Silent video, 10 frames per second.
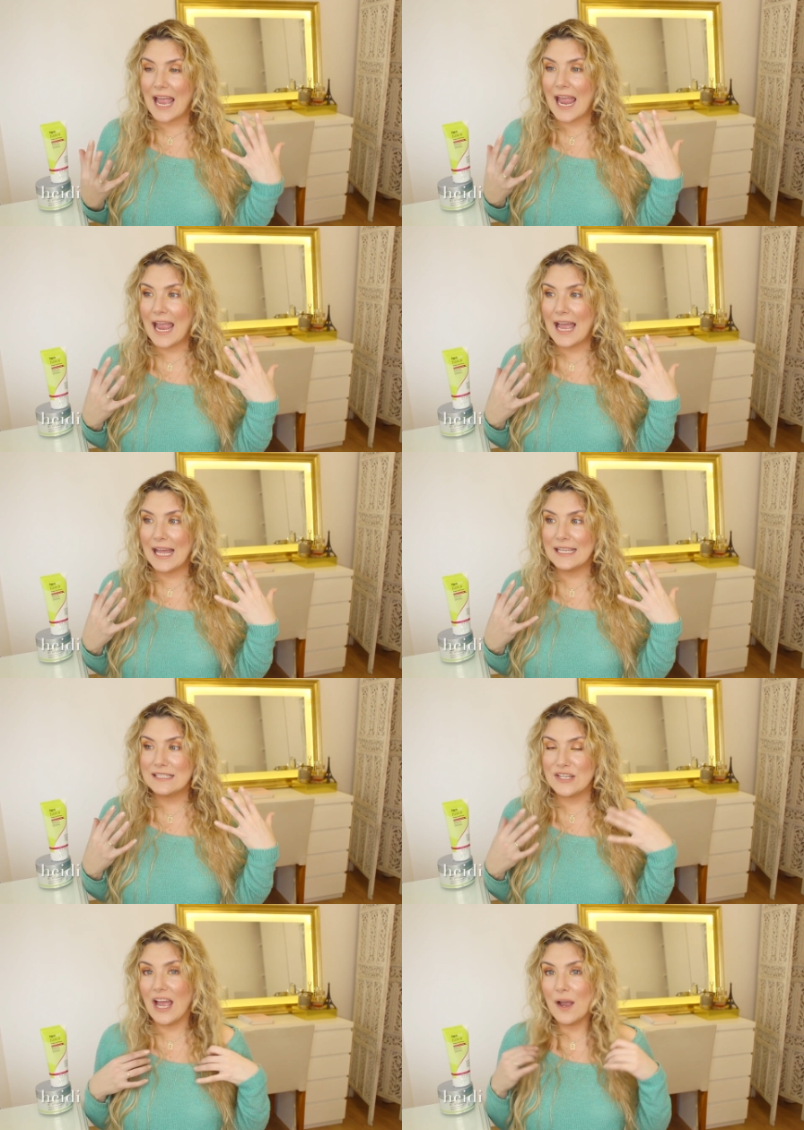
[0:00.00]

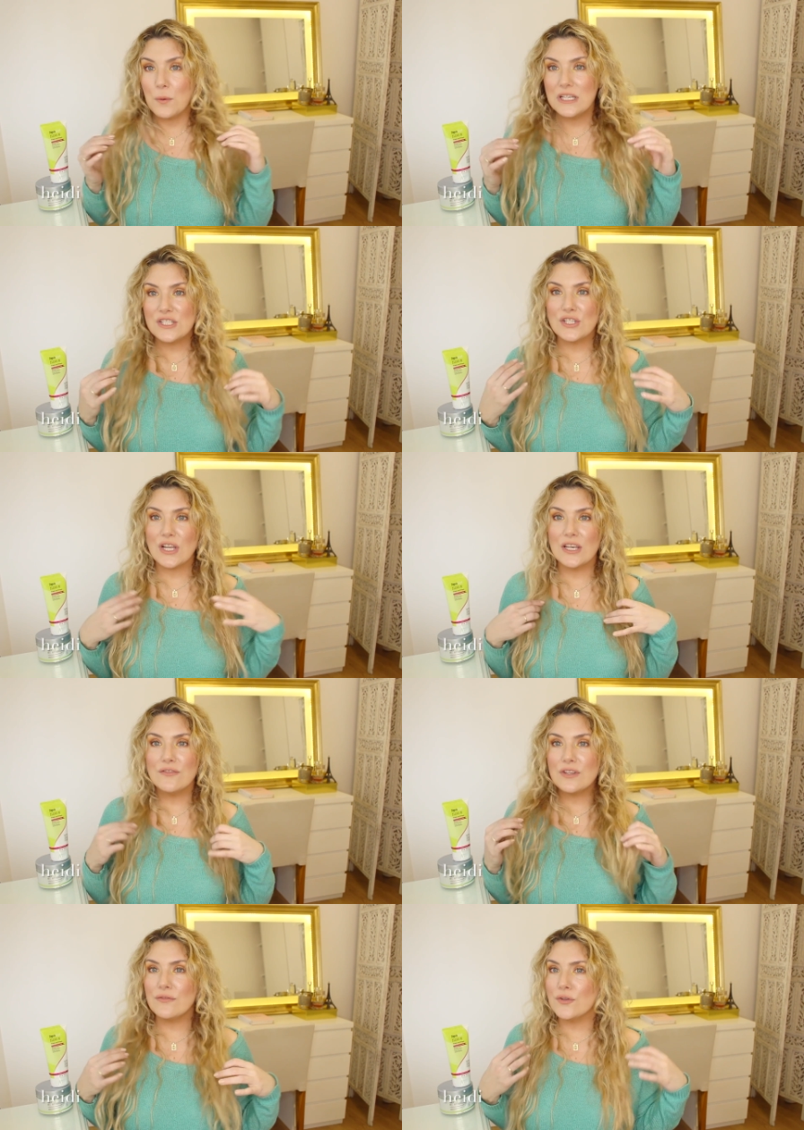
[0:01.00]
And yeah, I wanted to kind
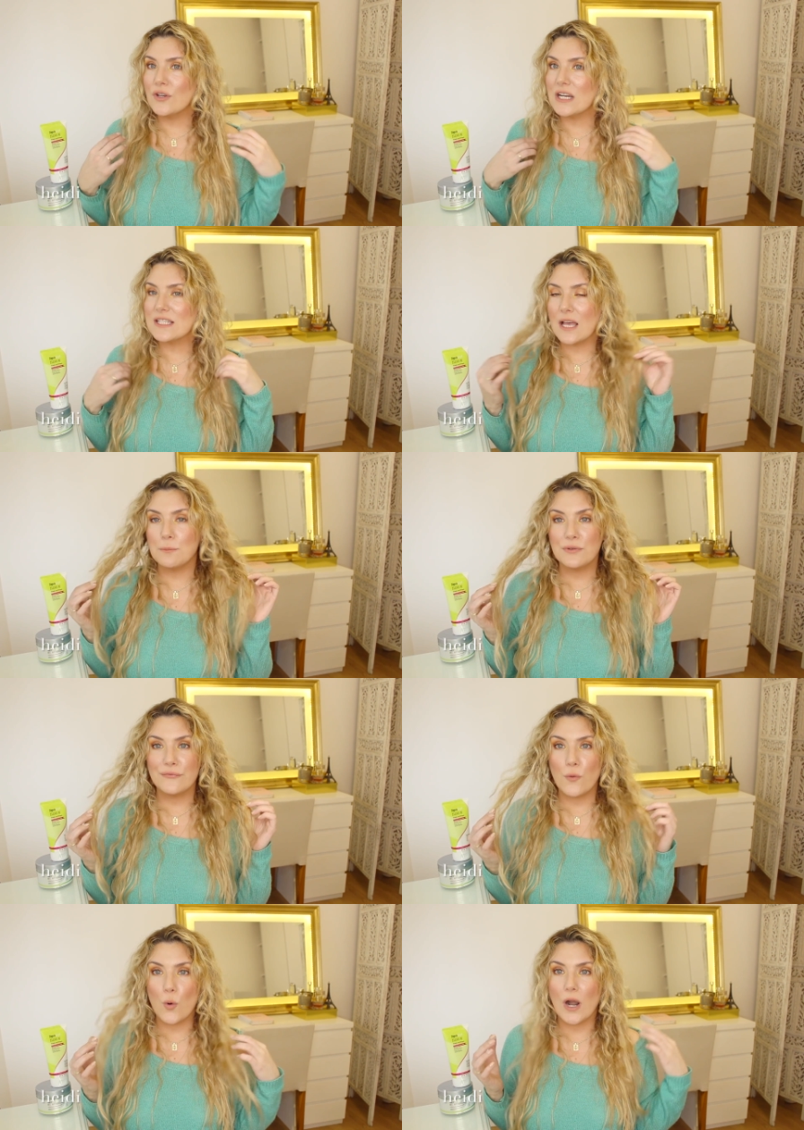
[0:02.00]
of give you guys a
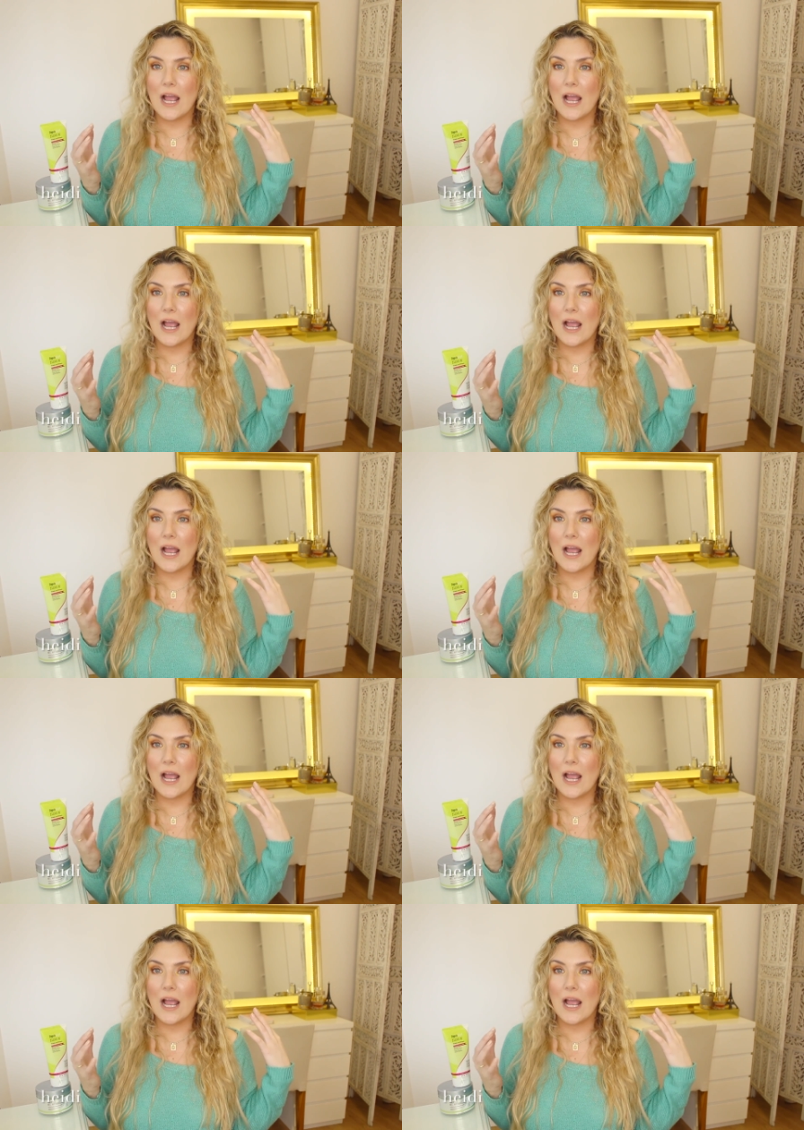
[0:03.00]
before.